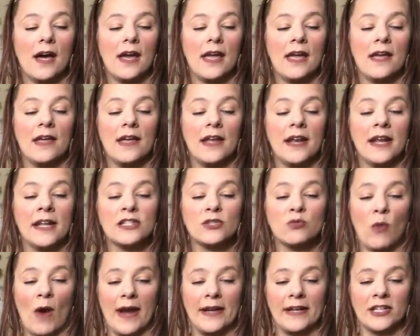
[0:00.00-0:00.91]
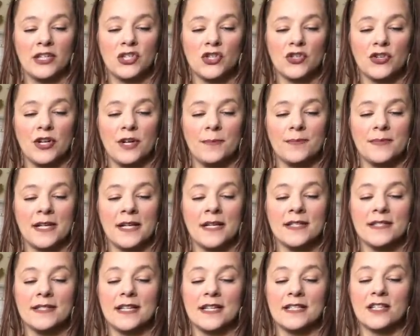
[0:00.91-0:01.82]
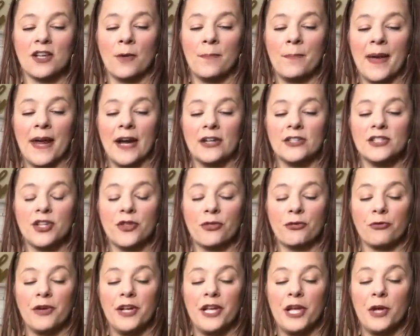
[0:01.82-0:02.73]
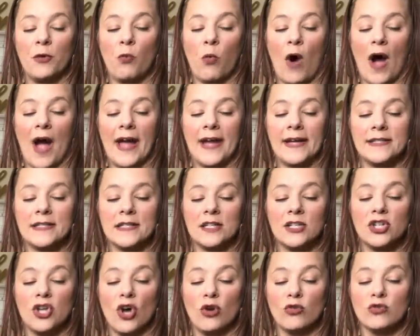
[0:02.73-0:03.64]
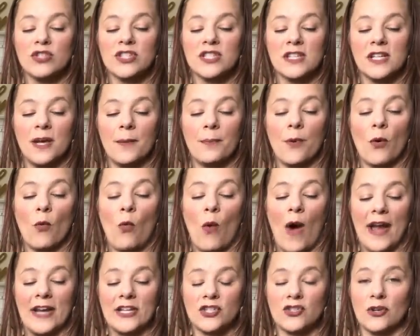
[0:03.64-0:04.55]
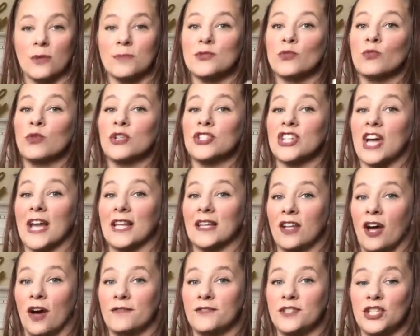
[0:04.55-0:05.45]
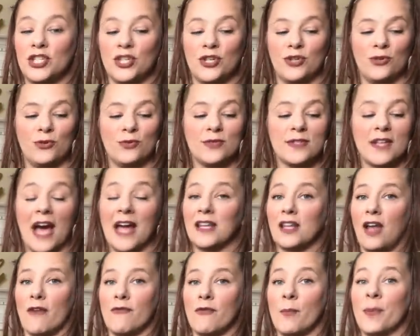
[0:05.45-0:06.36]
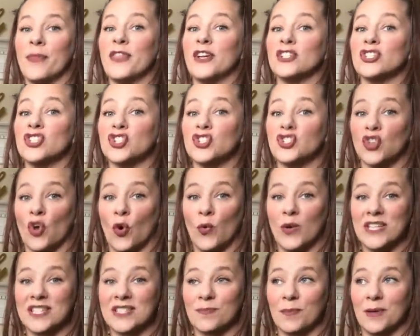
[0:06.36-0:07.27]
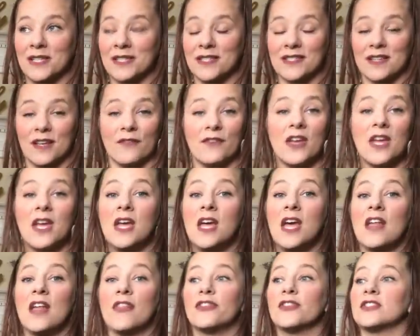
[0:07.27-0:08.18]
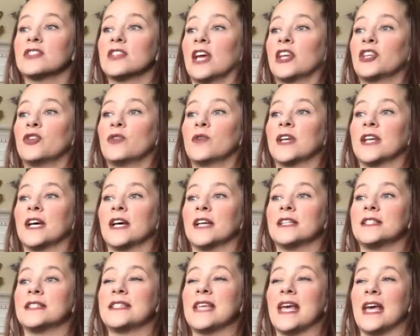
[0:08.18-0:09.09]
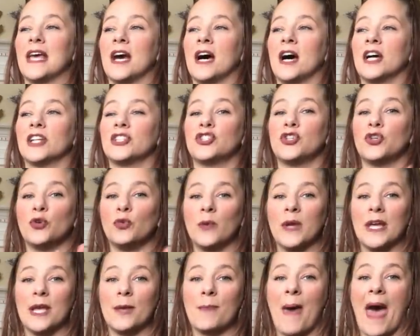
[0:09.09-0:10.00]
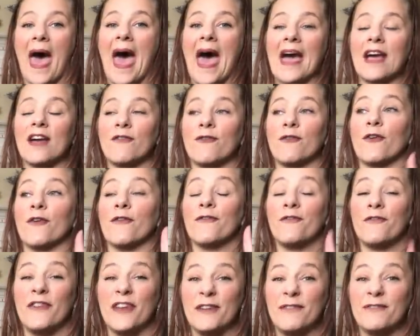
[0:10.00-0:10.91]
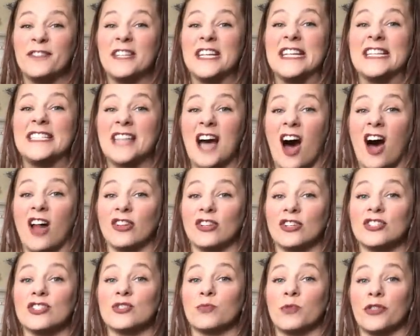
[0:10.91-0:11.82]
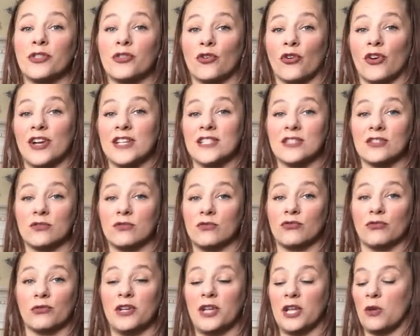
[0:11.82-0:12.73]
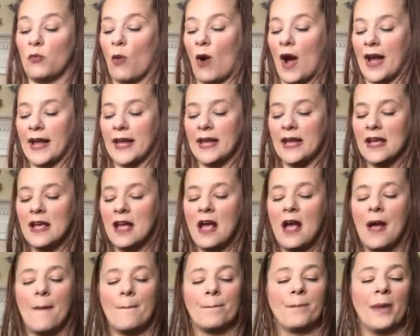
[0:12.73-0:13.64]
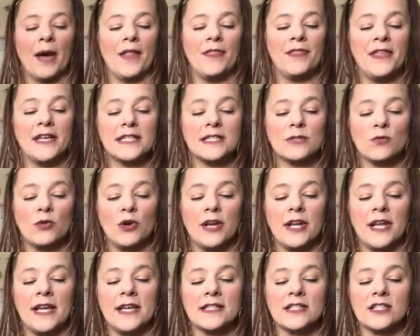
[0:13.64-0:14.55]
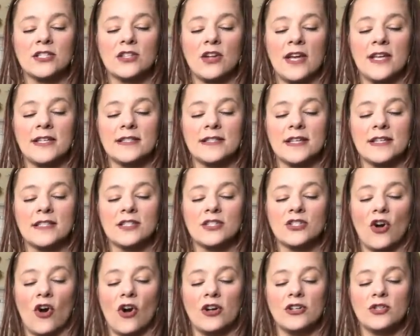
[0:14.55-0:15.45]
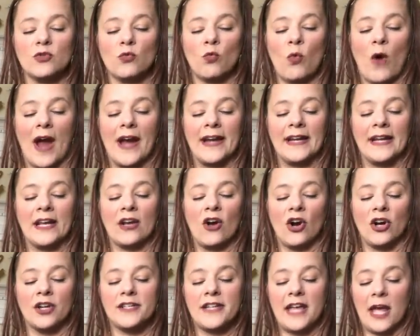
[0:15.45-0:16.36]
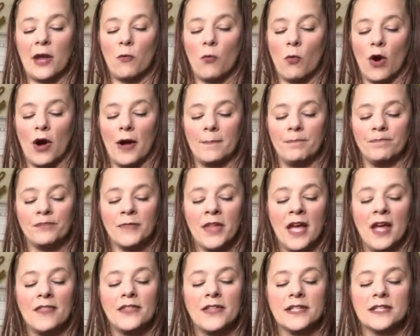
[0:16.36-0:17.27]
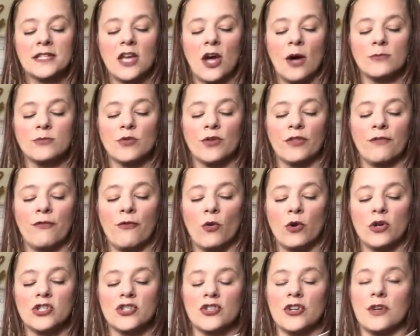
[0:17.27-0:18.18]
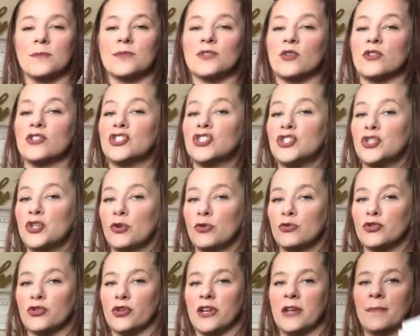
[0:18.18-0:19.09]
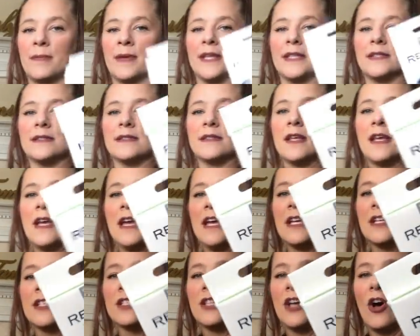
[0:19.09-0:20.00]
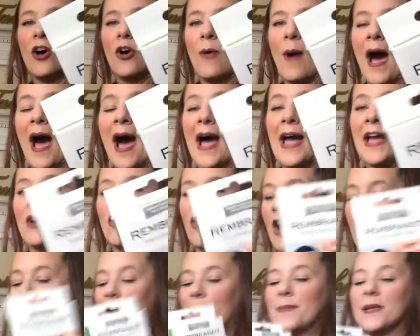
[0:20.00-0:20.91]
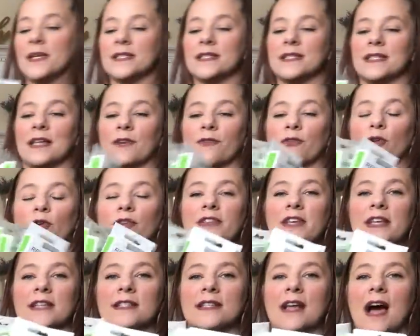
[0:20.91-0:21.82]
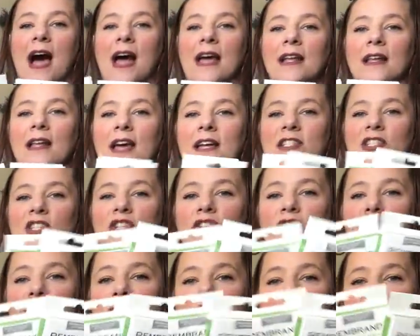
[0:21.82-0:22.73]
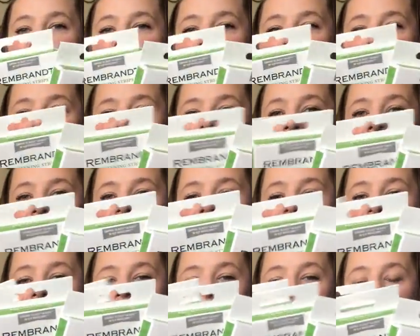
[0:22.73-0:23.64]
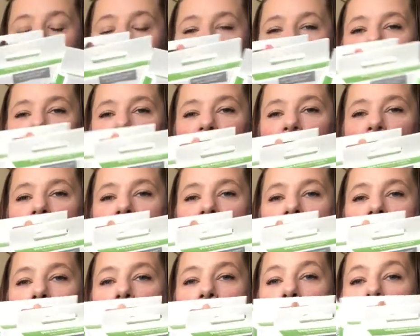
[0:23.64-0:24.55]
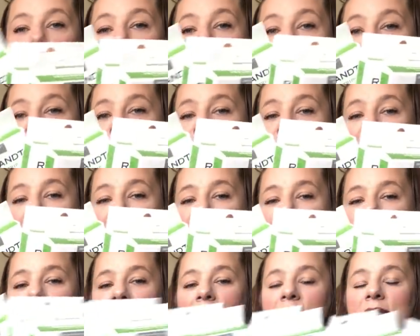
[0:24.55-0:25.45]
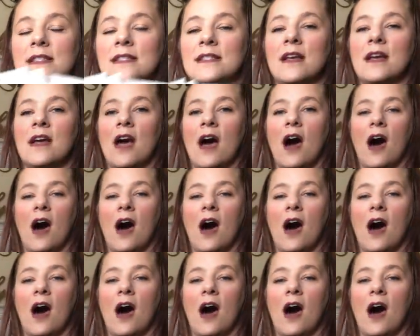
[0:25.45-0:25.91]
It's whitening strips, and it says compared to 3D white, no slip white strips, which I love to use. I love them, but they're so expensive. There's like, you get a 2-week pack for $50 with Crest 3D White. But this one is, it says starts whitening on day one. This comes with 4 strips, so it's 2 treatments. So I grabbed several of these. Kaya likes to use teeth whitening strips also, but we're gonna try these.